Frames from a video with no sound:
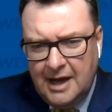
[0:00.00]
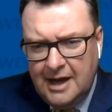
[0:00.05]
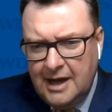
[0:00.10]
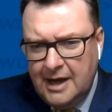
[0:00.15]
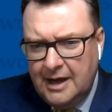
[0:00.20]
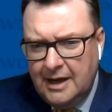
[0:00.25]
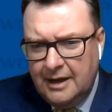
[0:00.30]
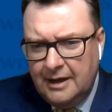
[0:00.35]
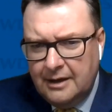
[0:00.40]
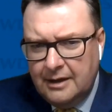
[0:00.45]

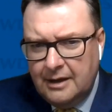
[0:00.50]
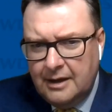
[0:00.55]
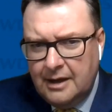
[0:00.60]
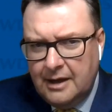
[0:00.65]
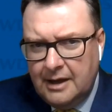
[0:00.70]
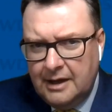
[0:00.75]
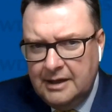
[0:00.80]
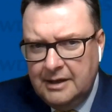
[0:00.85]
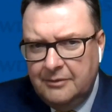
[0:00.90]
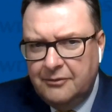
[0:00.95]
a,
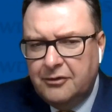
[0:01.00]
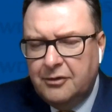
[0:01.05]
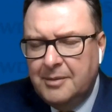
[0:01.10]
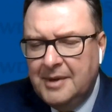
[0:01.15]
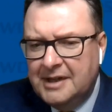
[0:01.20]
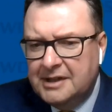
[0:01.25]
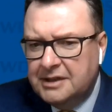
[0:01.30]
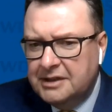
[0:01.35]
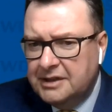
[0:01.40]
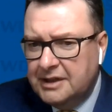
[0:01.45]
an
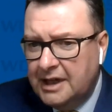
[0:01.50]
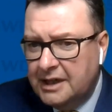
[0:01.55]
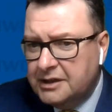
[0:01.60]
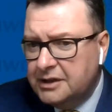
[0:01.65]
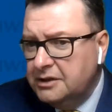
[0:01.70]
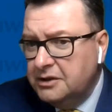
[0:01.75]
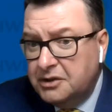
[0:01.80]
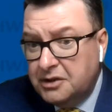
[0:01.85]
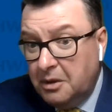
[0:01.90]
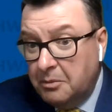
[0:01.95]
information session.